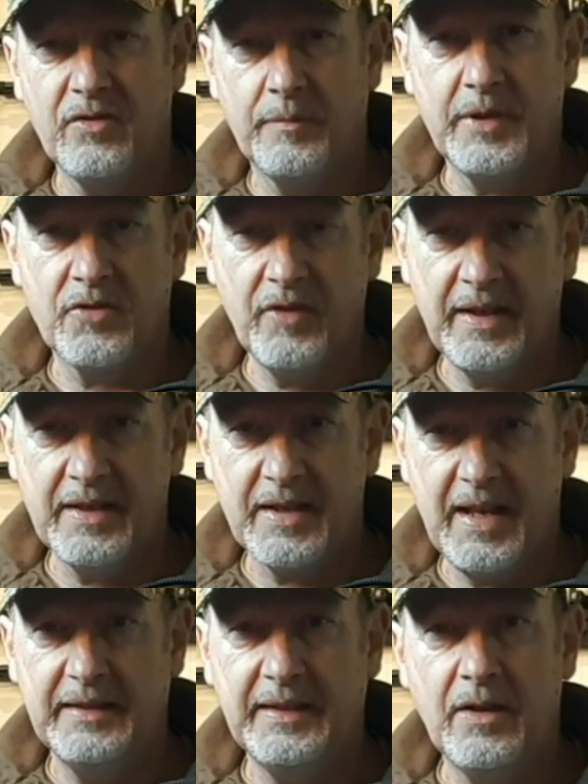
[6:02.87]
Optics rings,
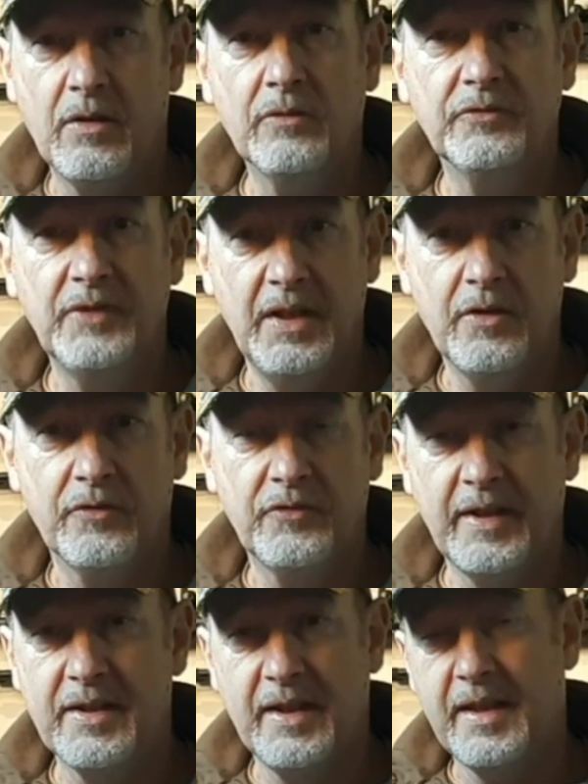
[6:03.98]
and they are really good
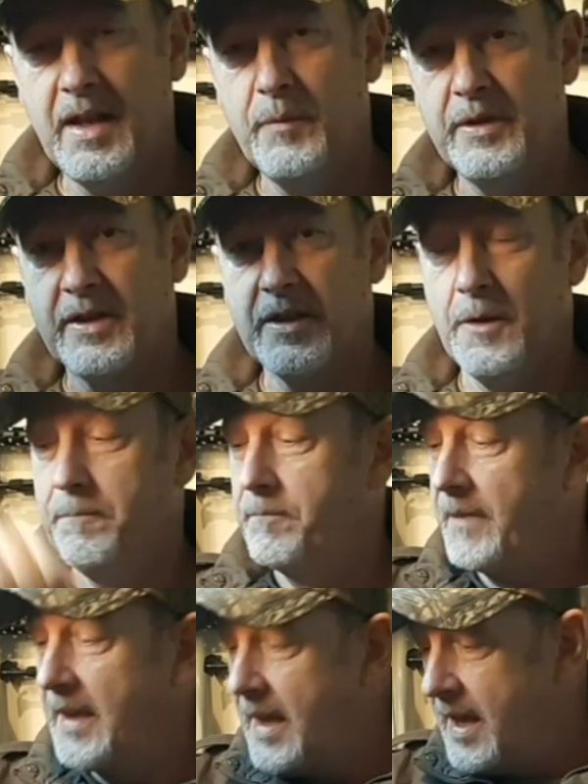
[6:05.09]
rings. They came with the scope.
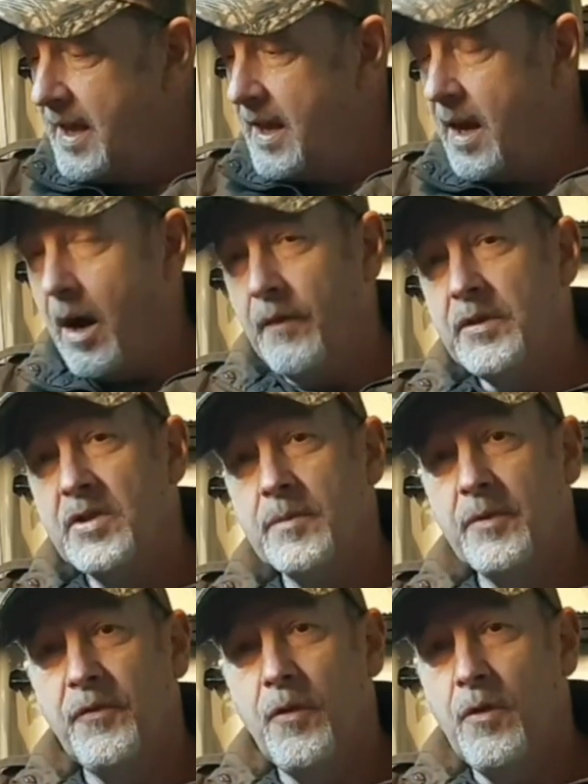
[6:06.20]
I've used them
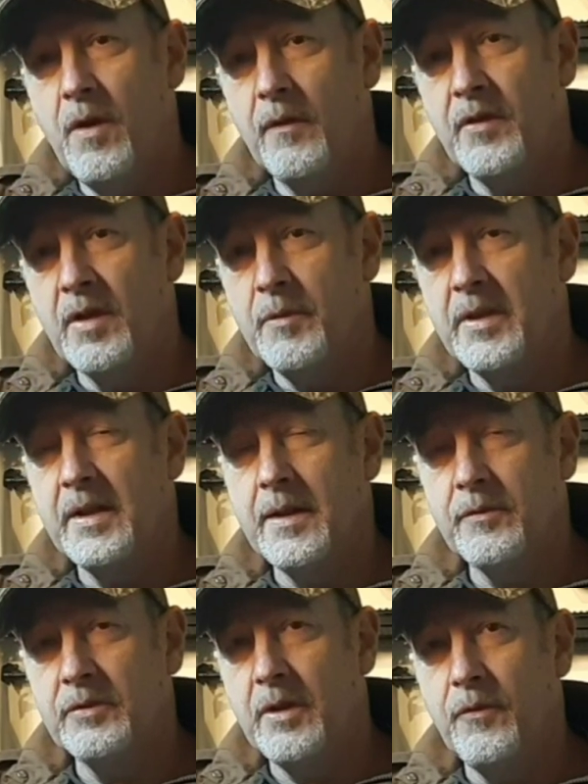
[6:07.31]
before. I've got them on another
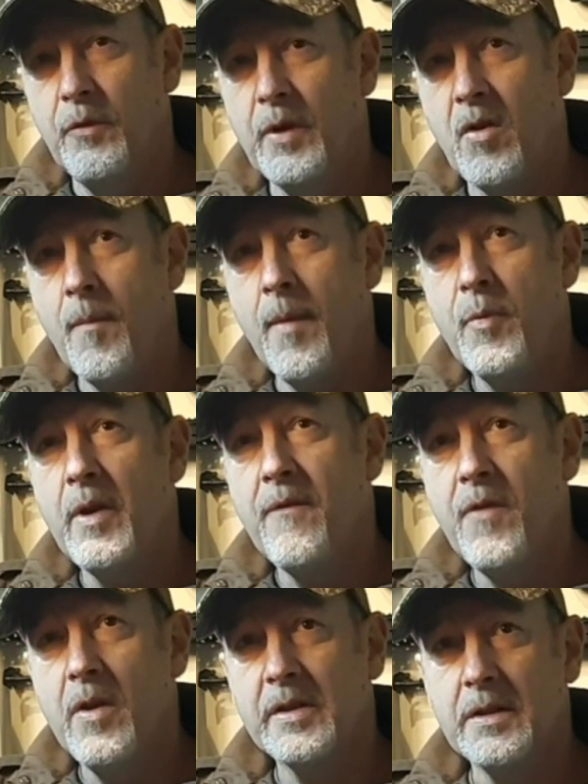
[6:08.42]
rifle, and I remember when I
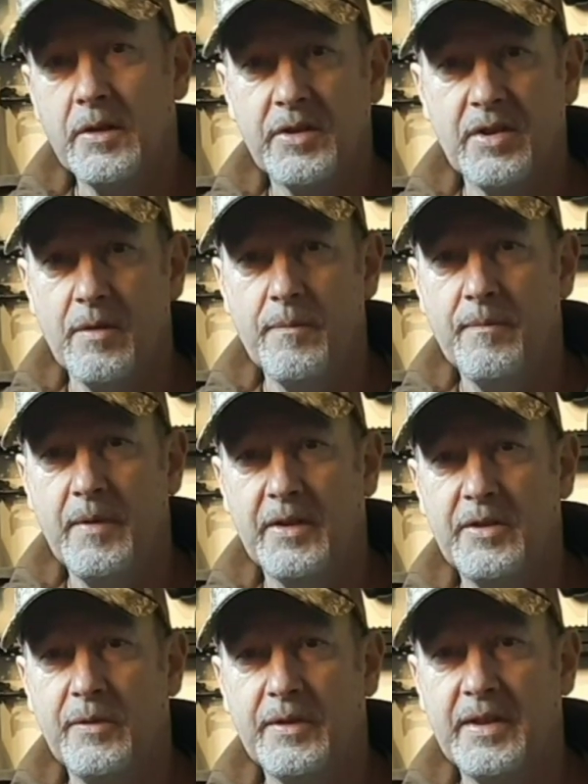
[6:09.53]
first looked at them, I
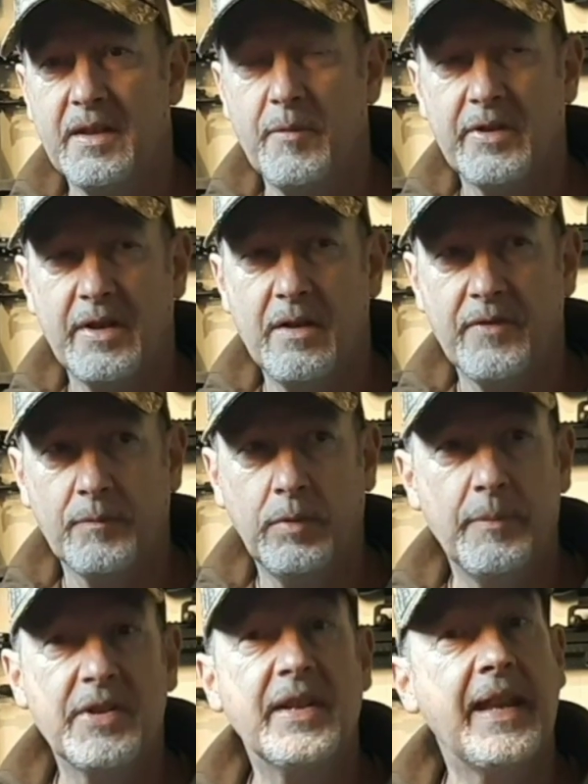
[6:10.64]
sort of said to myself, and I
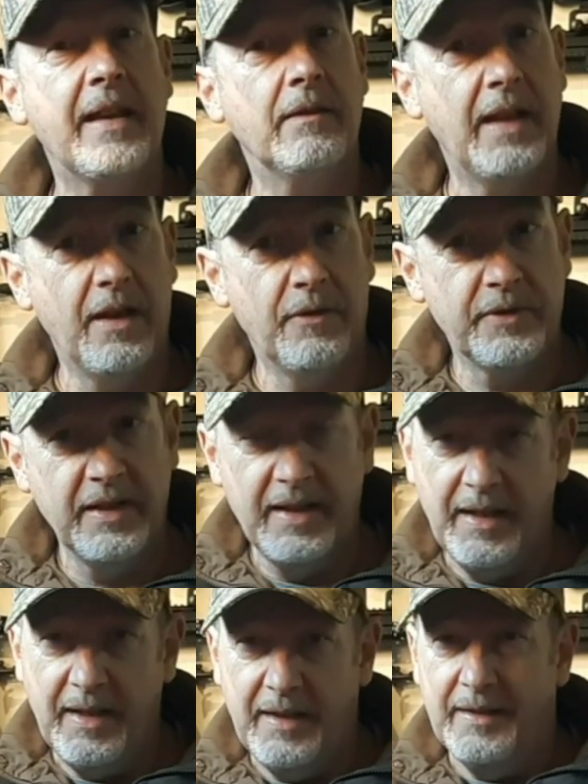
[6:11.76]
probably said out loud,
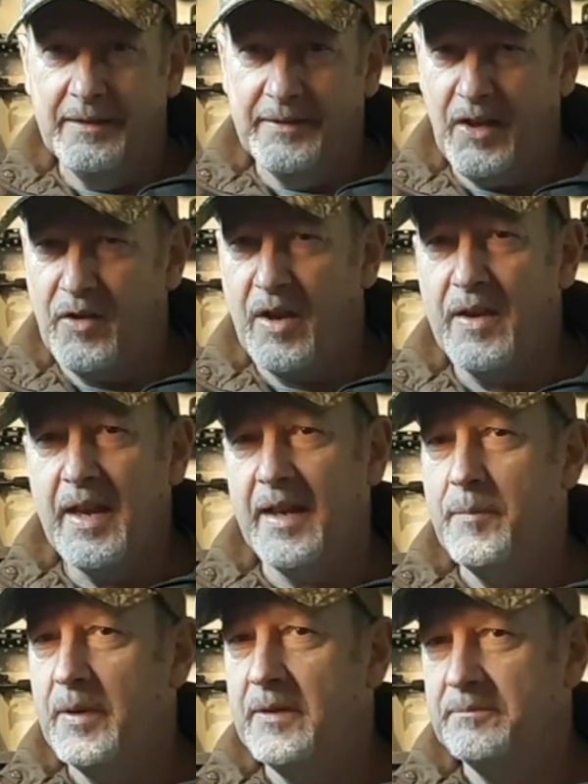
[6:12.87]
they look okay,
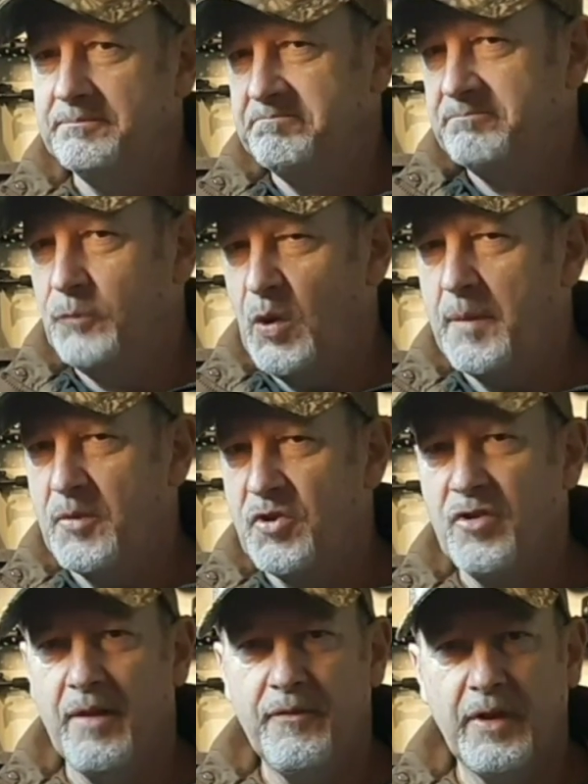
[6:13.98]
but we'll give them a
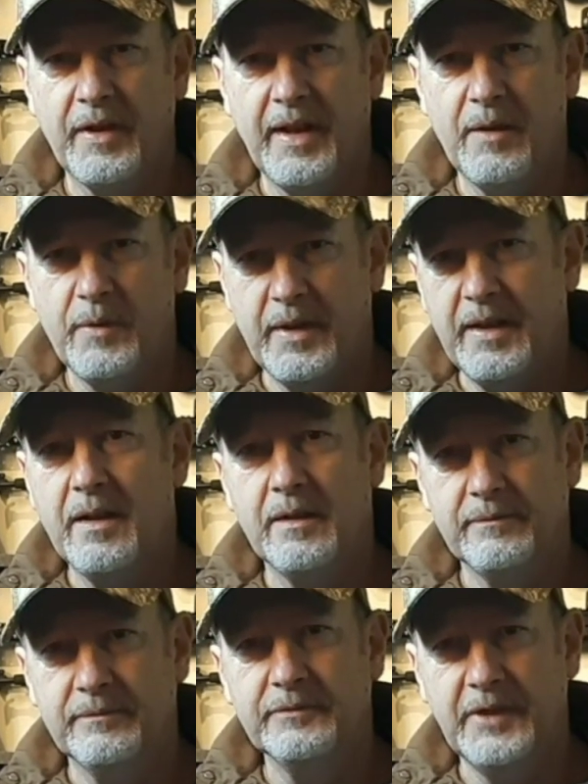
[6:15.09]
try and find out. Well, they are
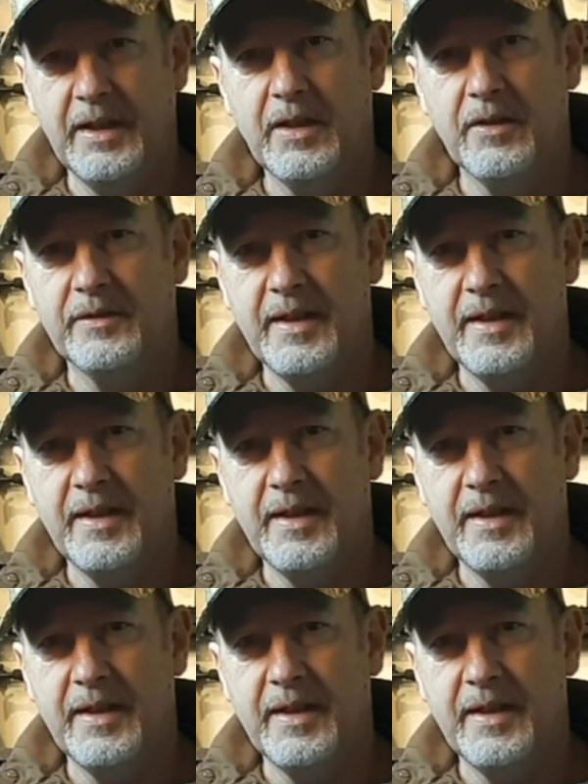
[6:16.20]
really good.